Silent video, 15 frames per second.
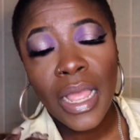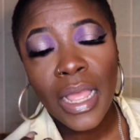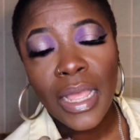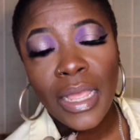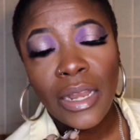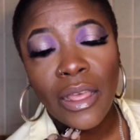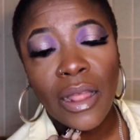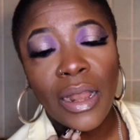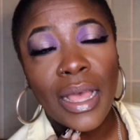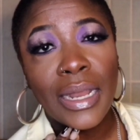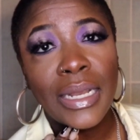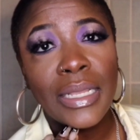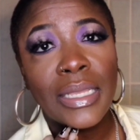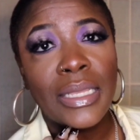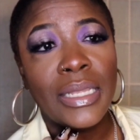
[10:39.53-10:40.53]
in all
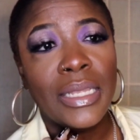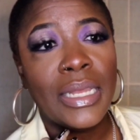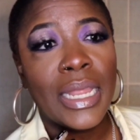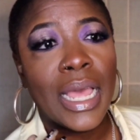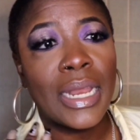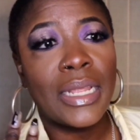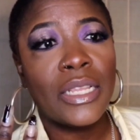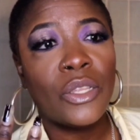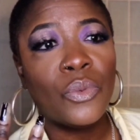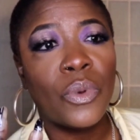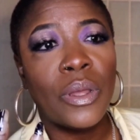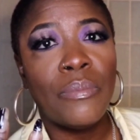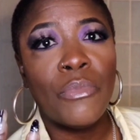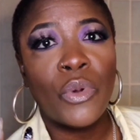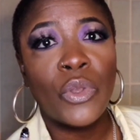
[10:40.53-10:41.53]
honesty, that is
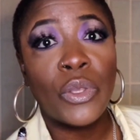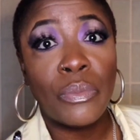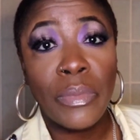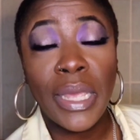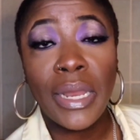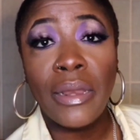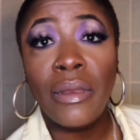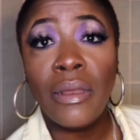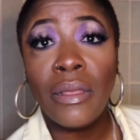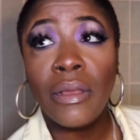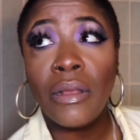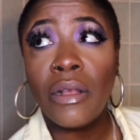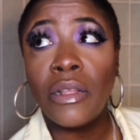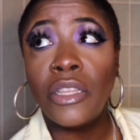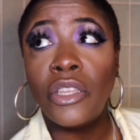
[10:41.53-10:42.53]
what most men
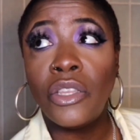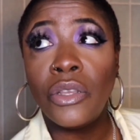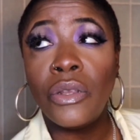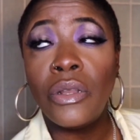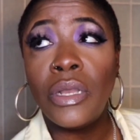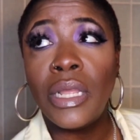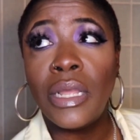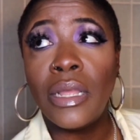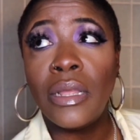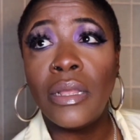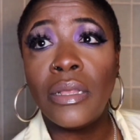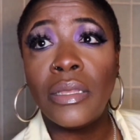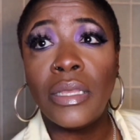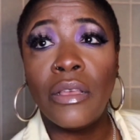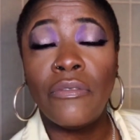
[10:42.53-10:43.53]
concern
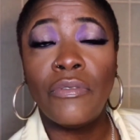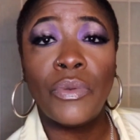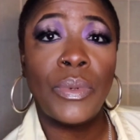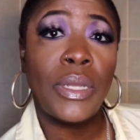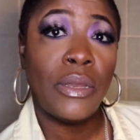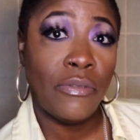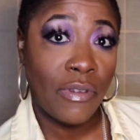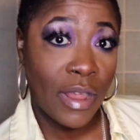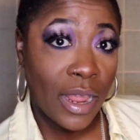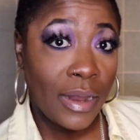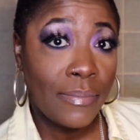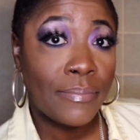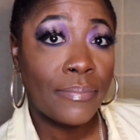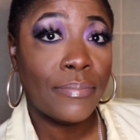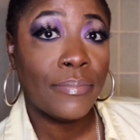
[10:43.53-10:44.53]
themselves with, right?
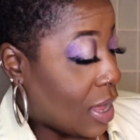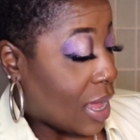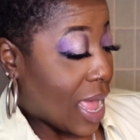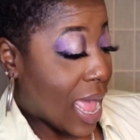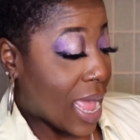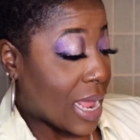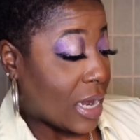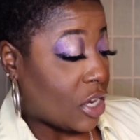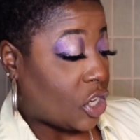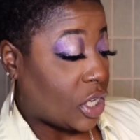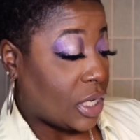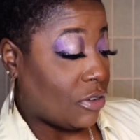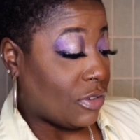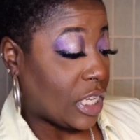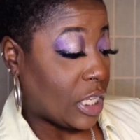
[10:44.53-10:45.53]
And
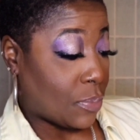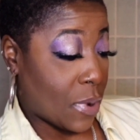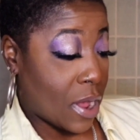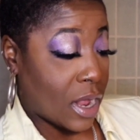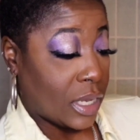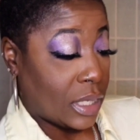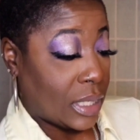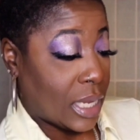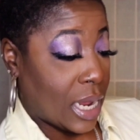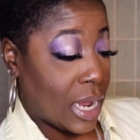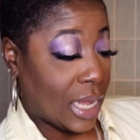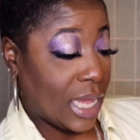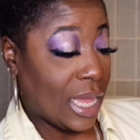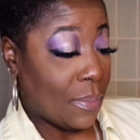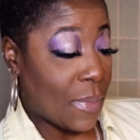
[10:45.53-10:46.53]
she responds saying,
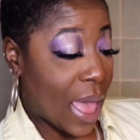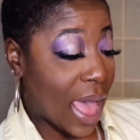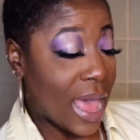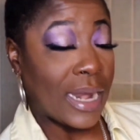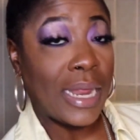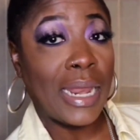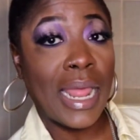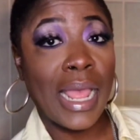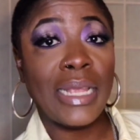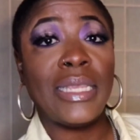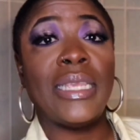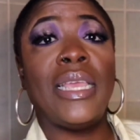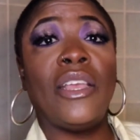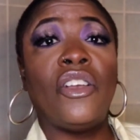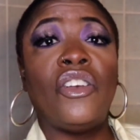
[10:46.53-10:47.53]
keep
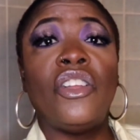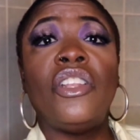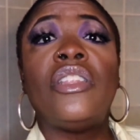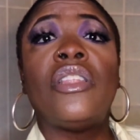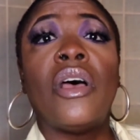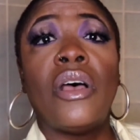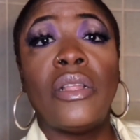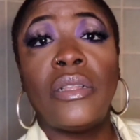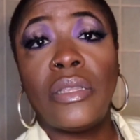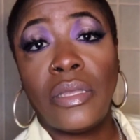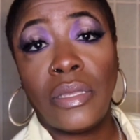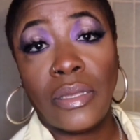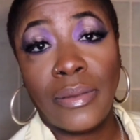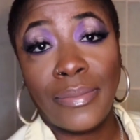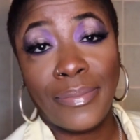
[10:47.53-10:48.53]
analyzing good
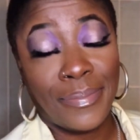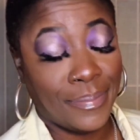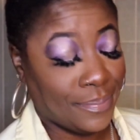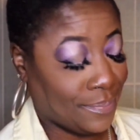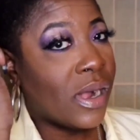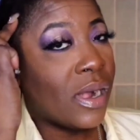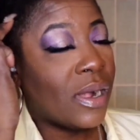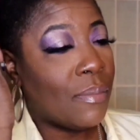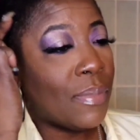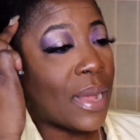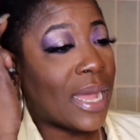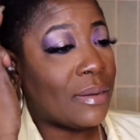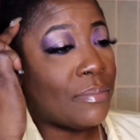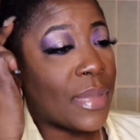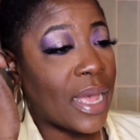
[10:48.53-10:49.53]
thoughts.
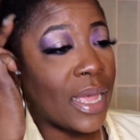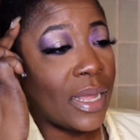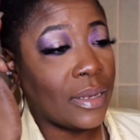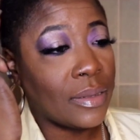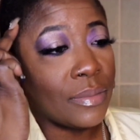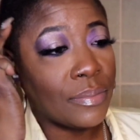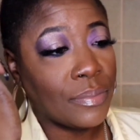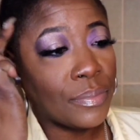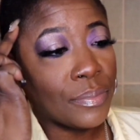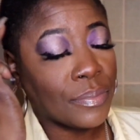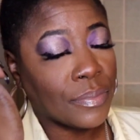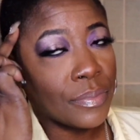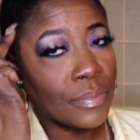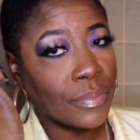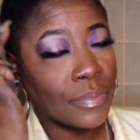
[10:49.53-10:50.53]
Bad mind.
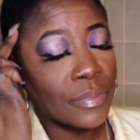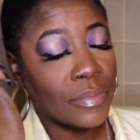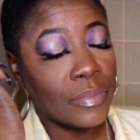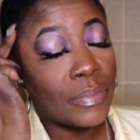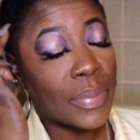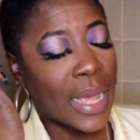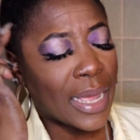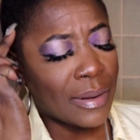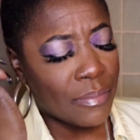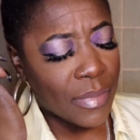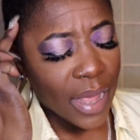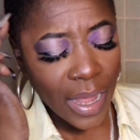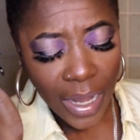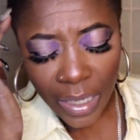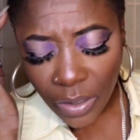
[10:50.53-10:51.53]
Bad
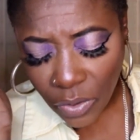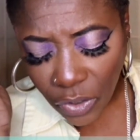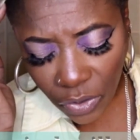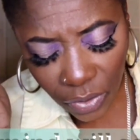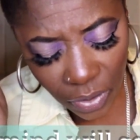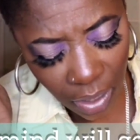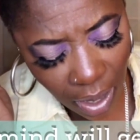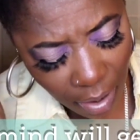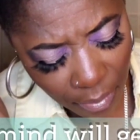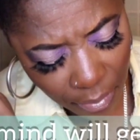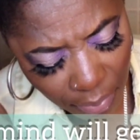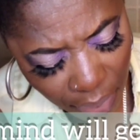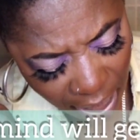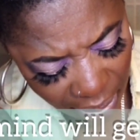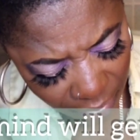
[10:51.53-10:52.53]
minds,
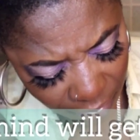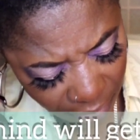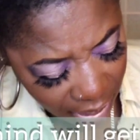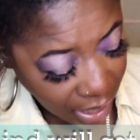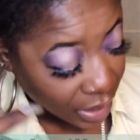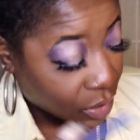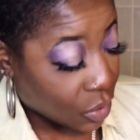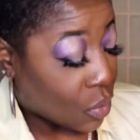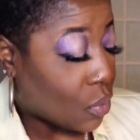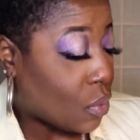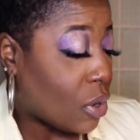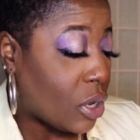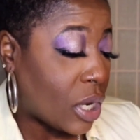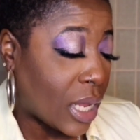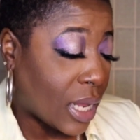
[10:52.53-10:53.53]
bad mind
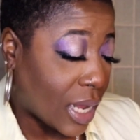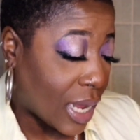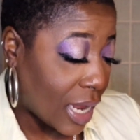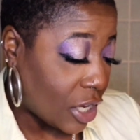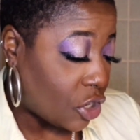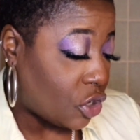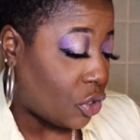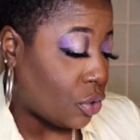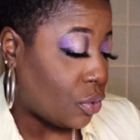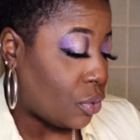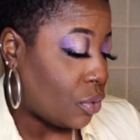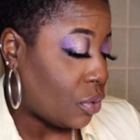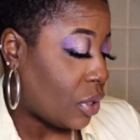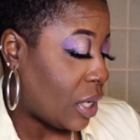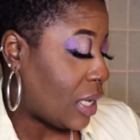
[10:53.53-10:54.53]
will get
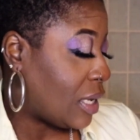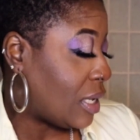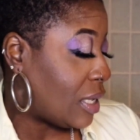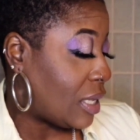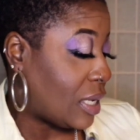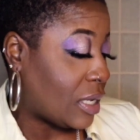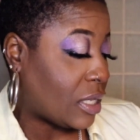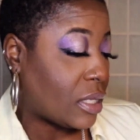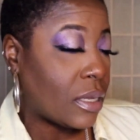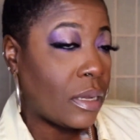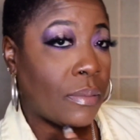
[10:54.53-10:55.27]
you in this